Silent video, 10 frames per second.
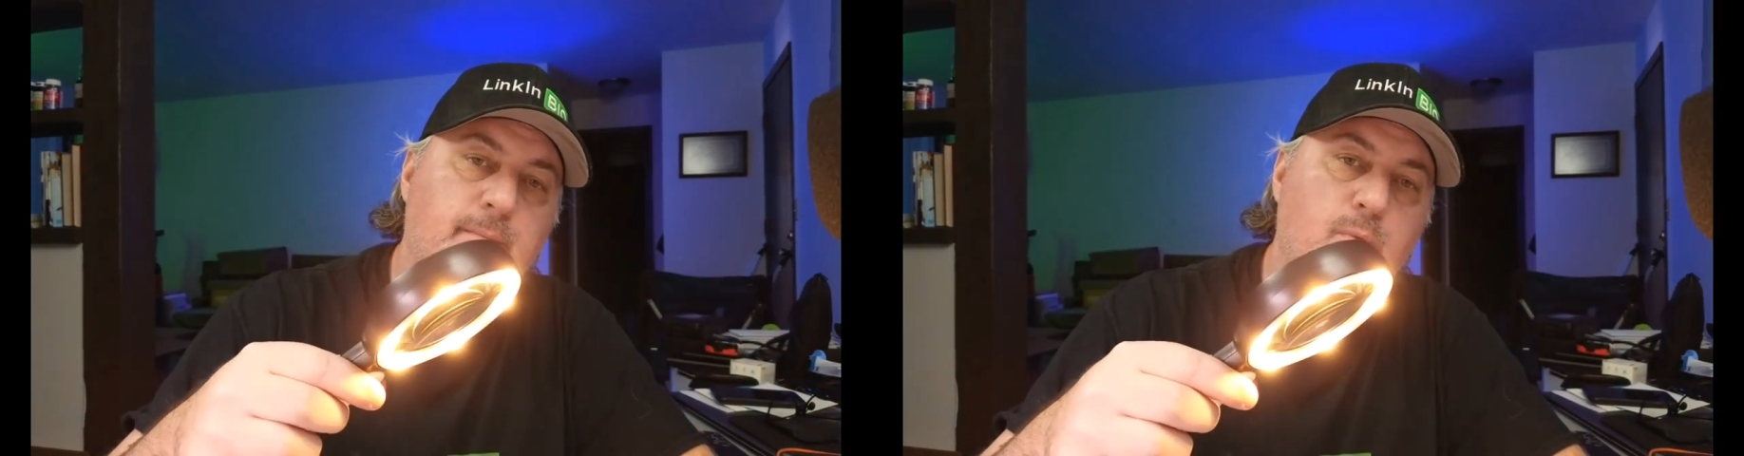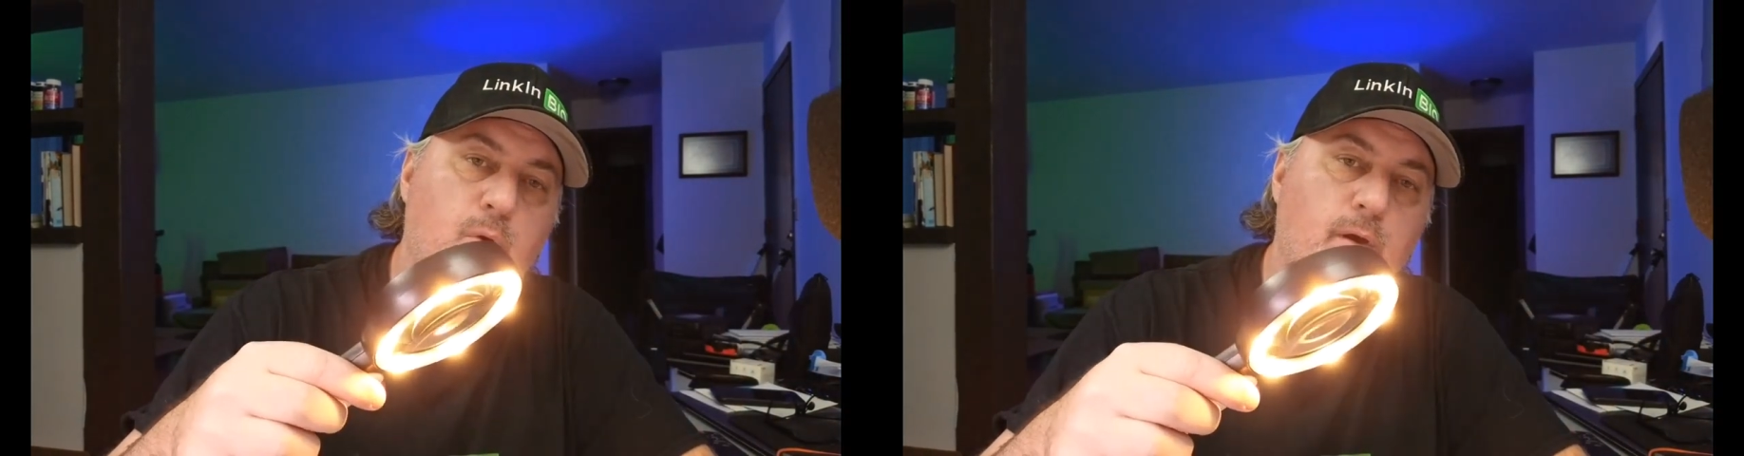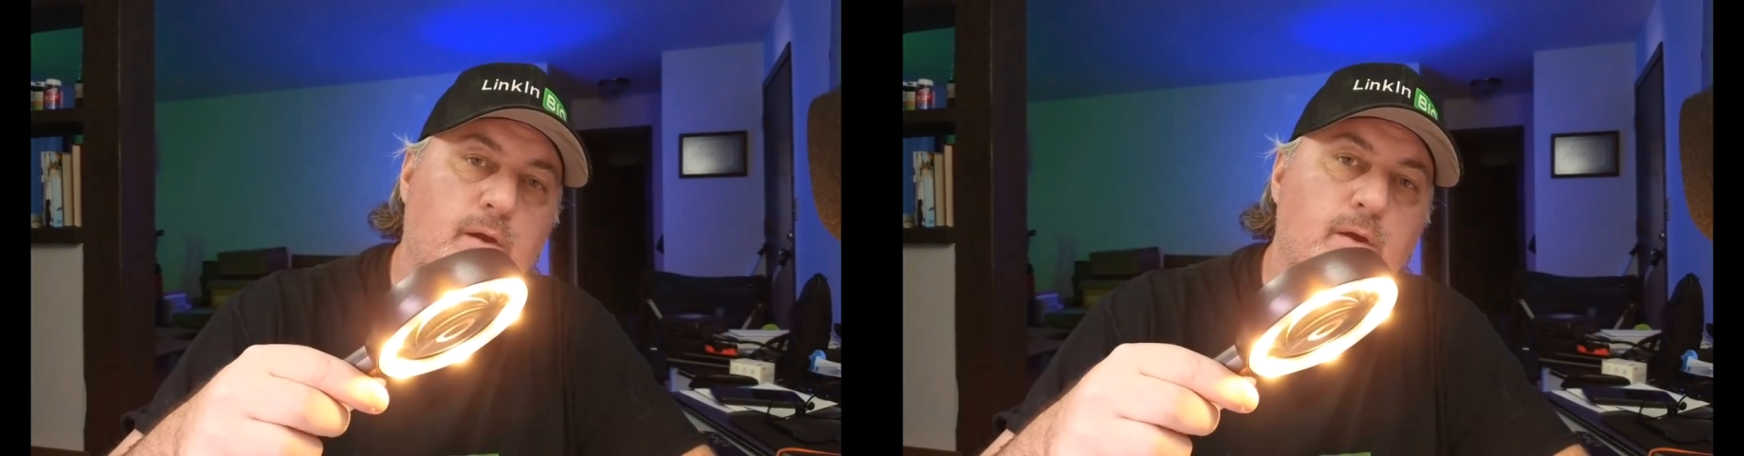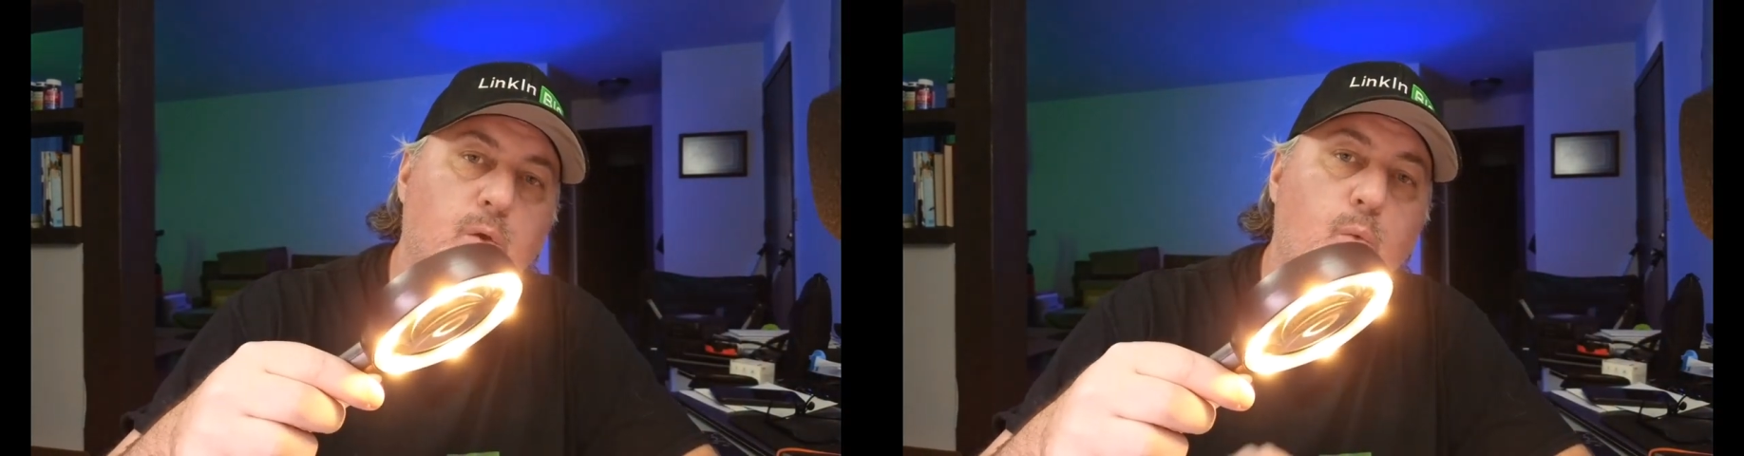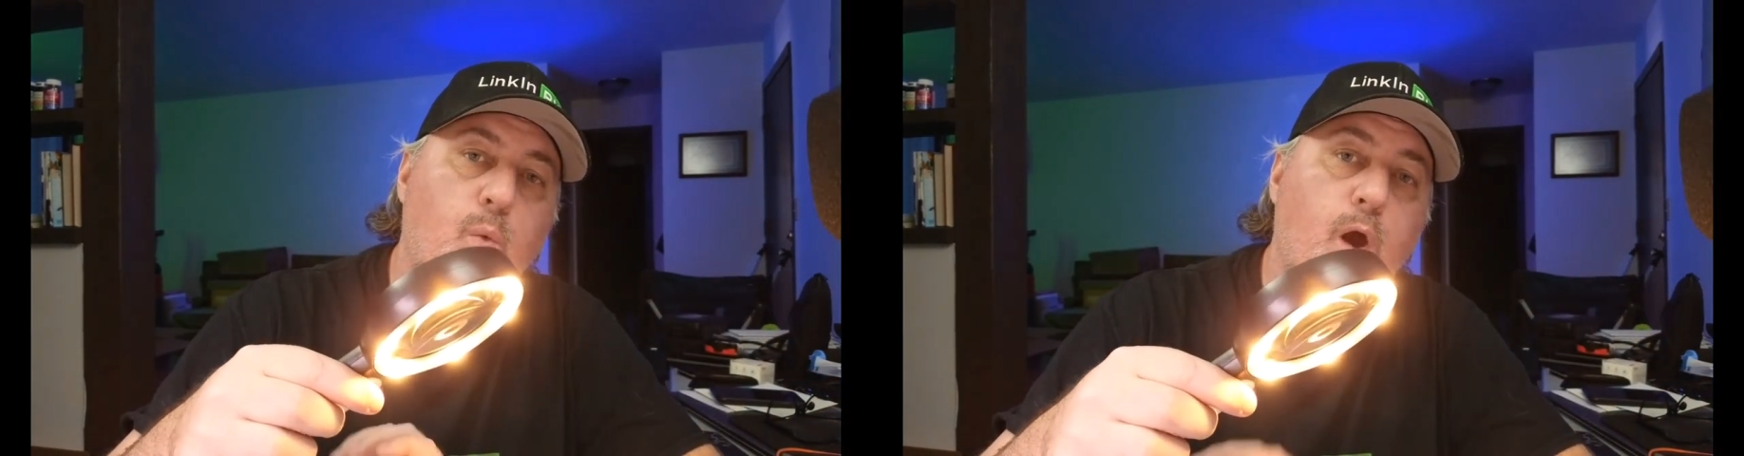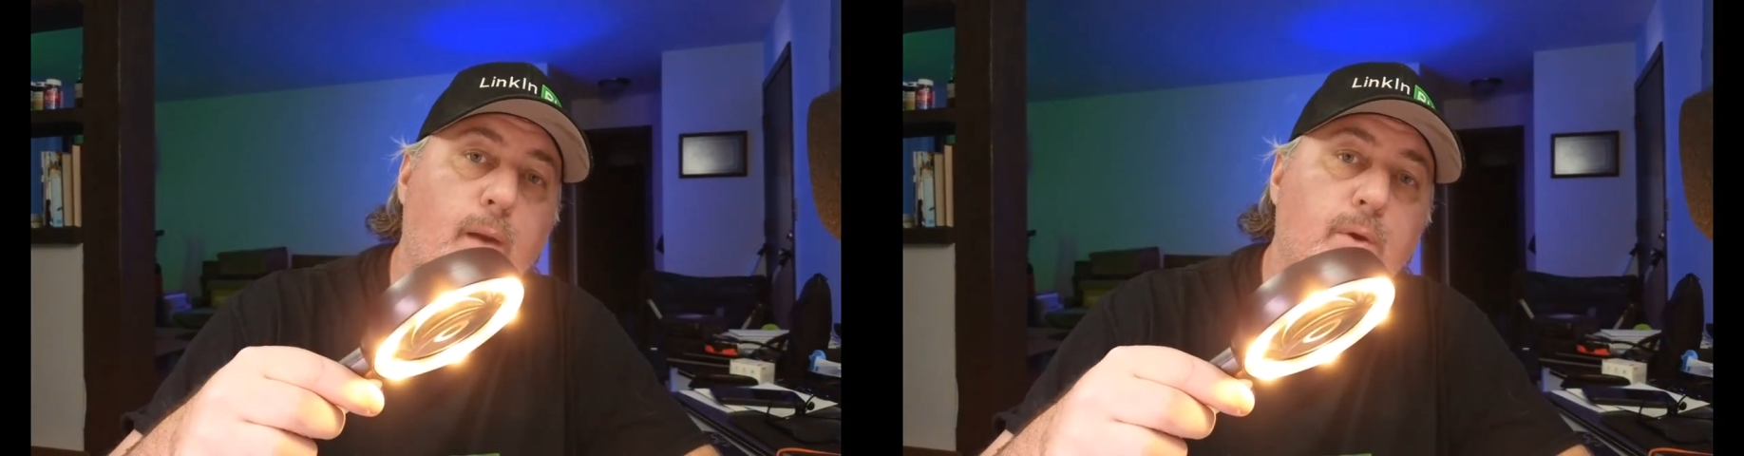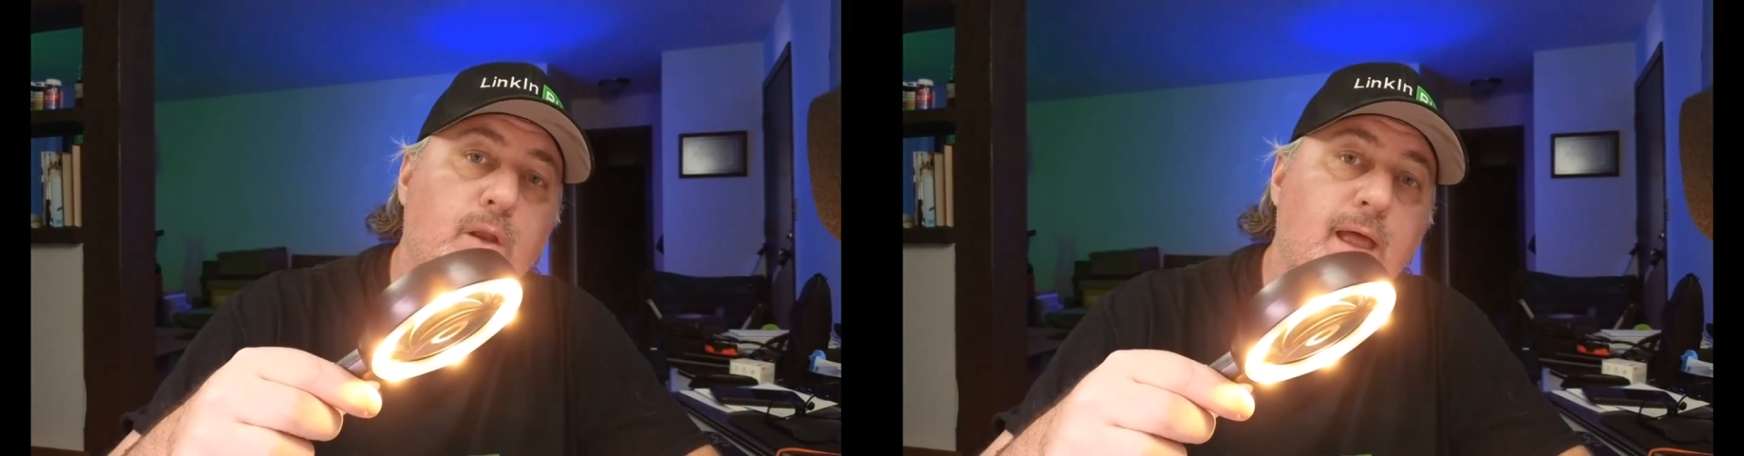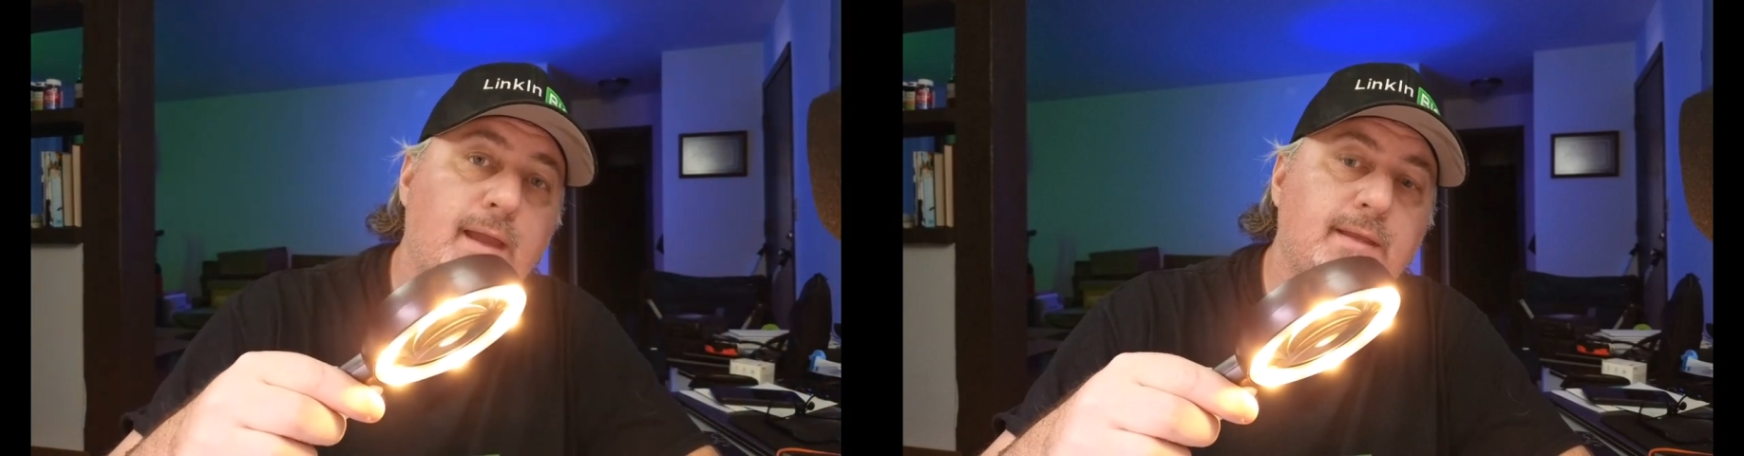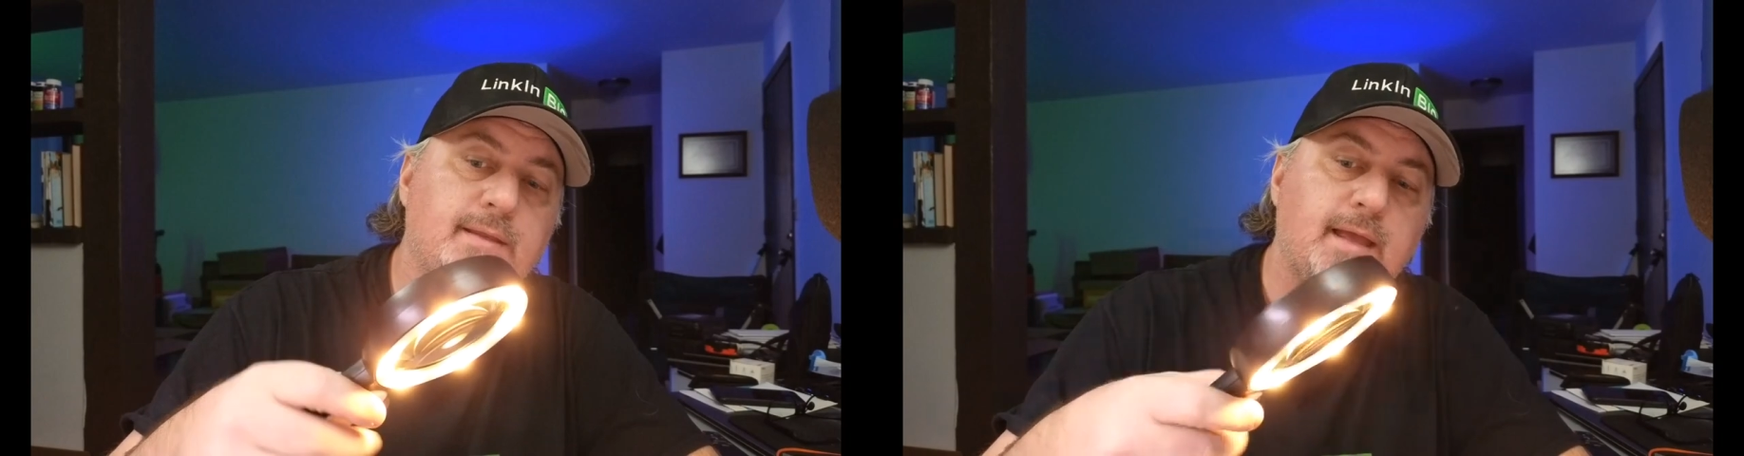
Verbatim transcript: more warmer light.